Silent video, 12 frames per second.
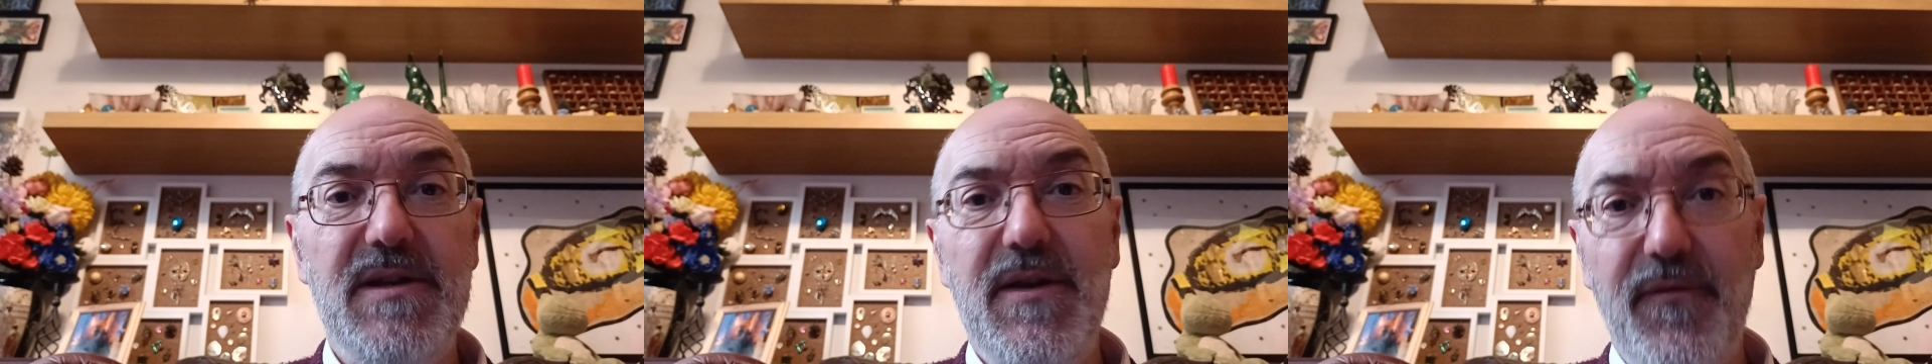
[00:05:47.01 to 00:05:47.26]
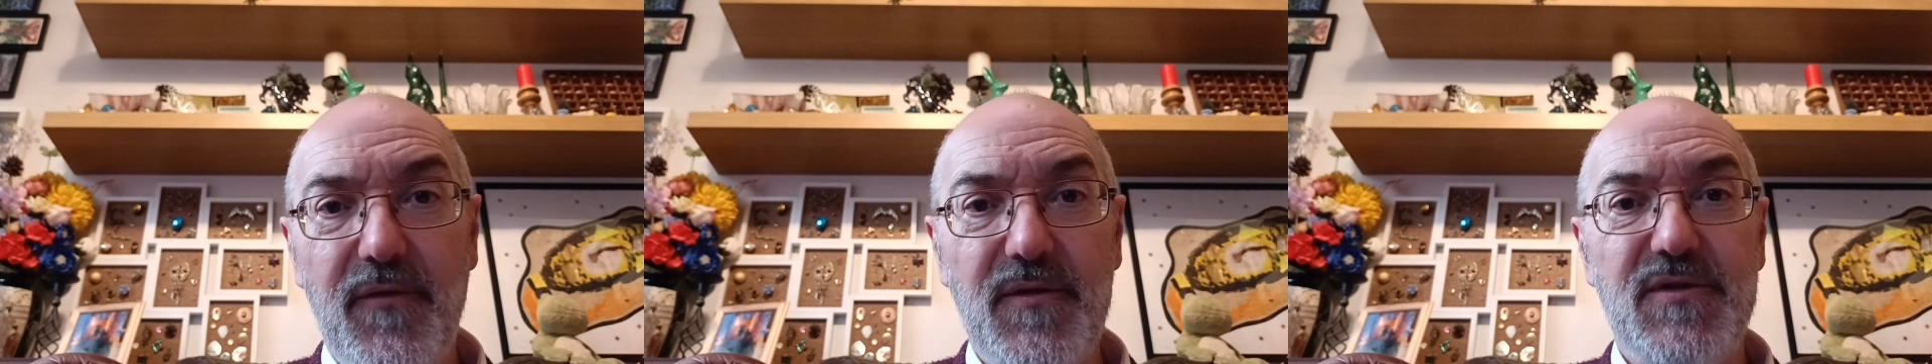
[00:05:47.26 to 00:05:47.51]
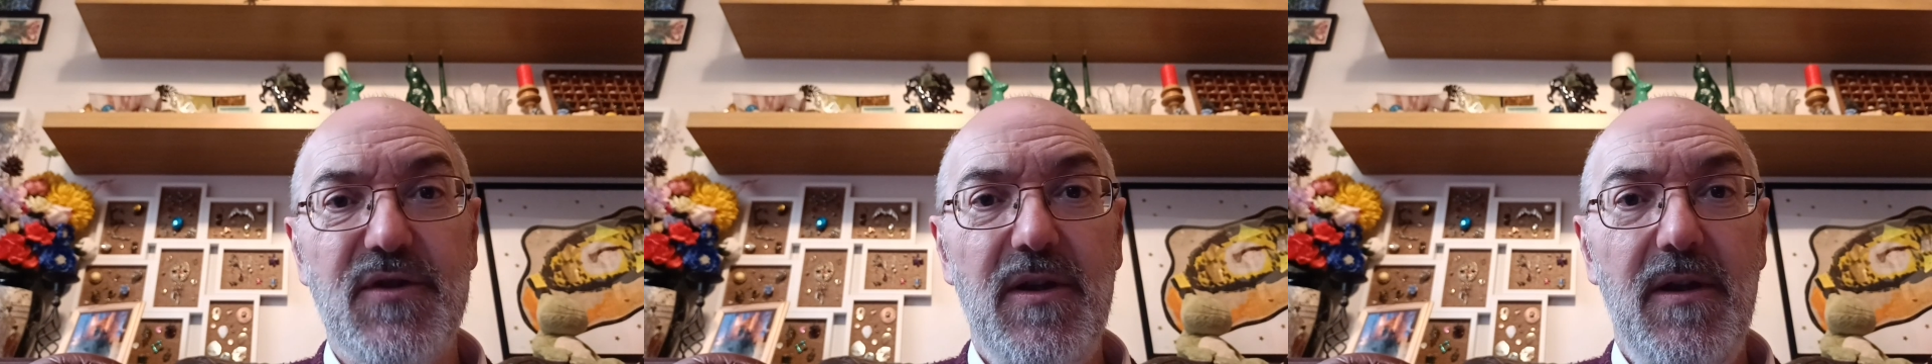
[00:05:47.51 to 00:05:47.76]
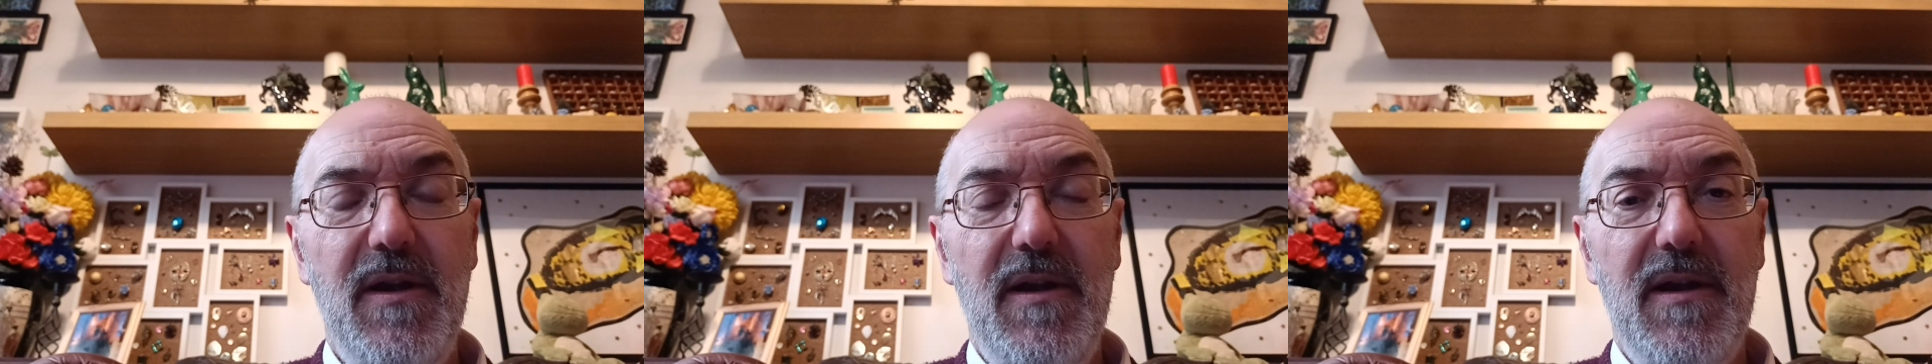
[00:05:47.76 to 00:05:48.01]
different.
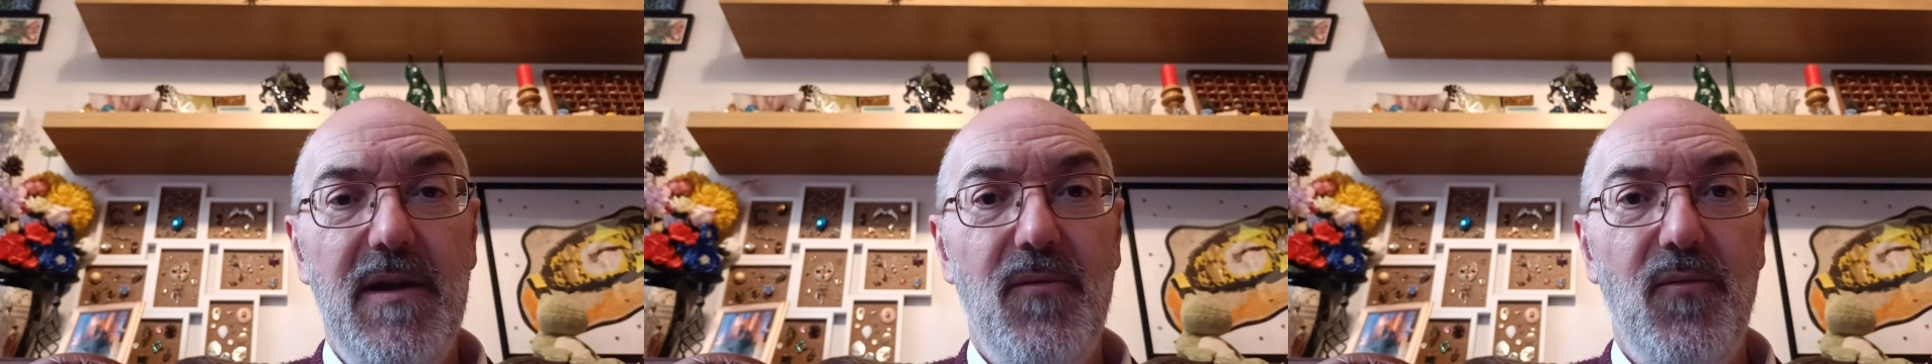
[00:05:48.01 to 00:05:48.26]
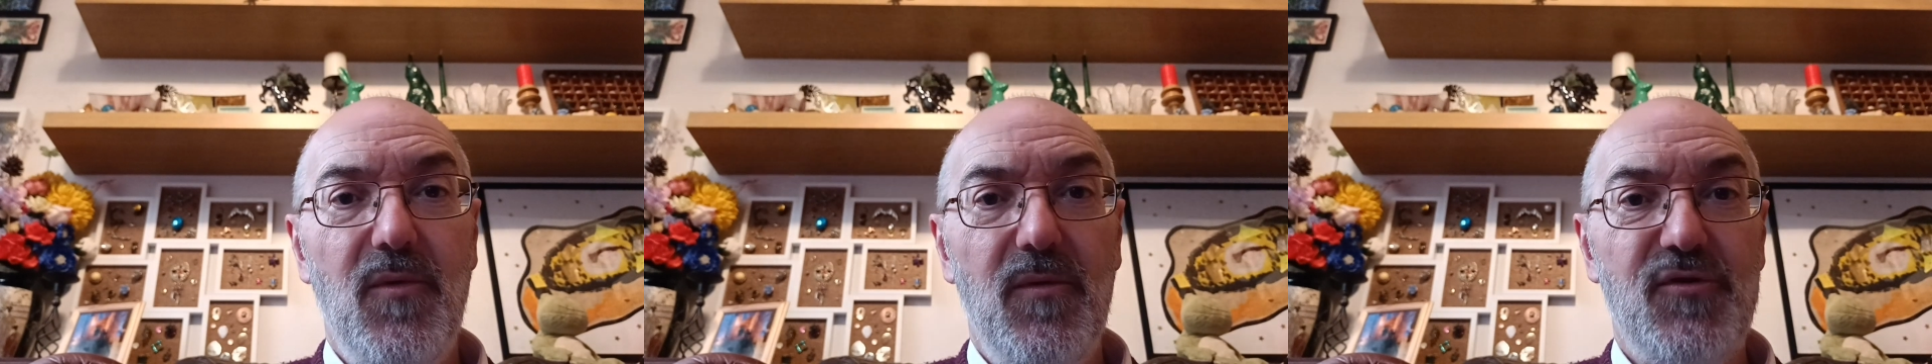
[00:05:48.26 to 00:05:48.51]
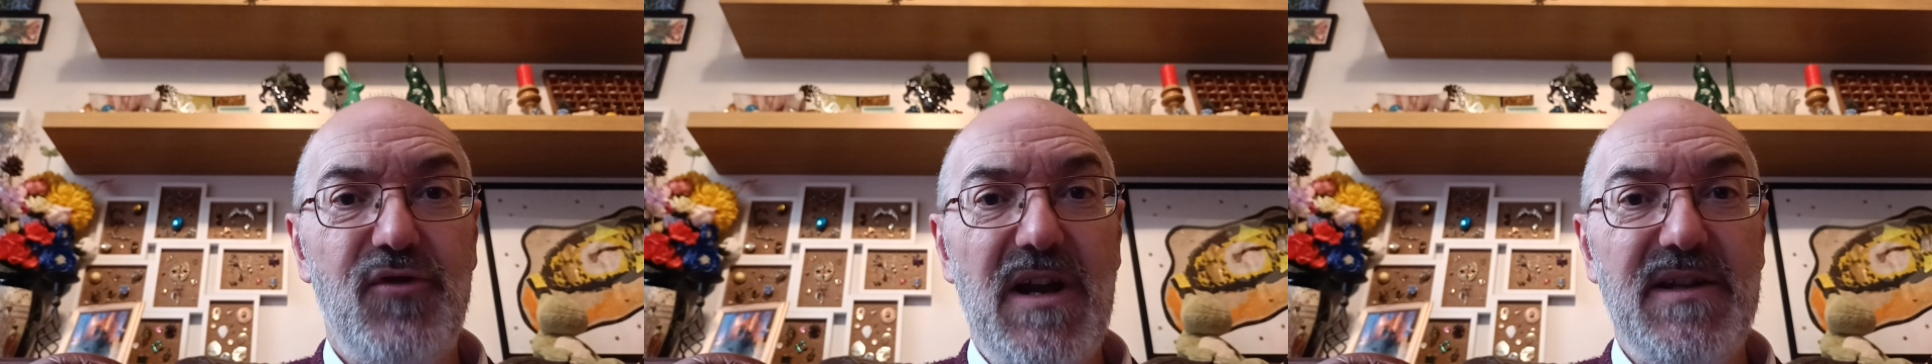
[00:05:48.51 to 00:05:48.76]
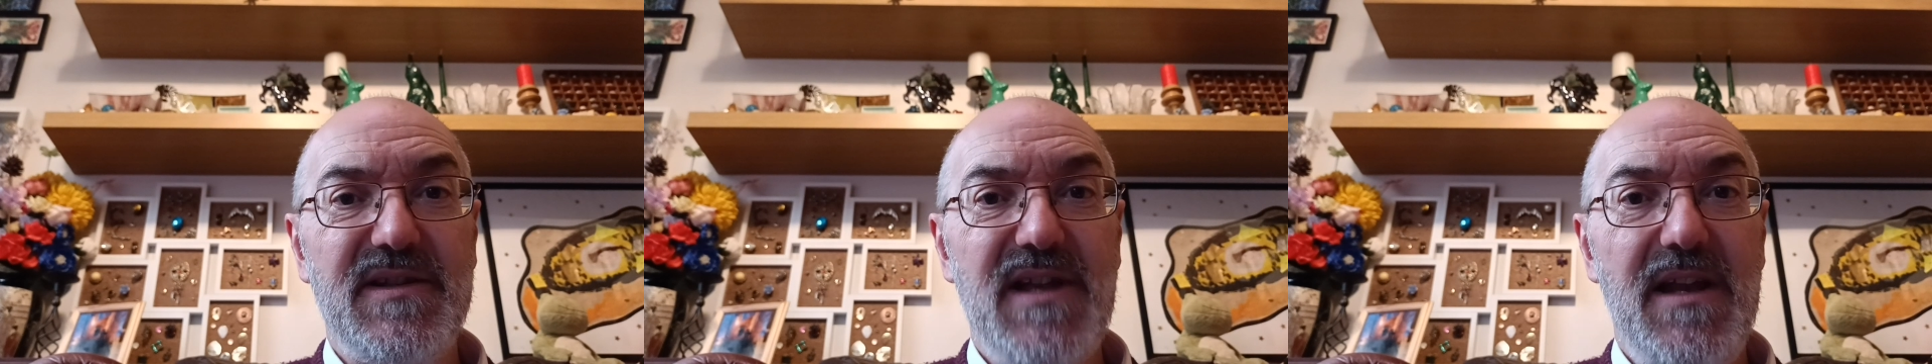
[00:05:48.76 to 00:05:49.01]
It will
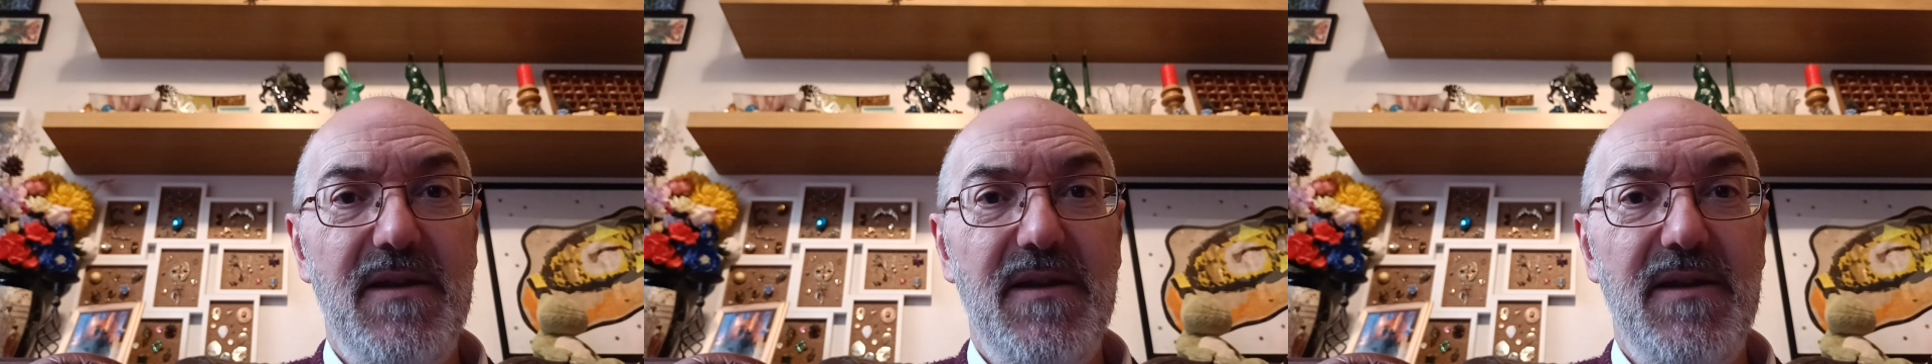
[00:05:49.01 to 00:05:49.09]
transcend